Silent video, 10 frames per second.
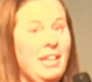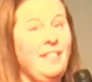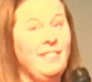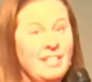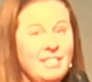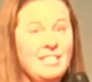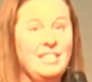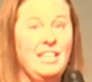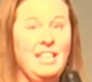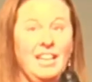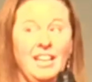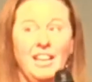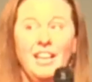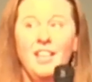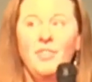in this city
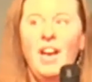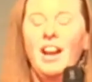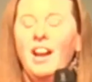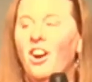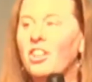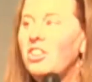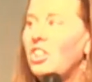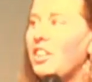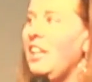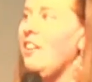that are looking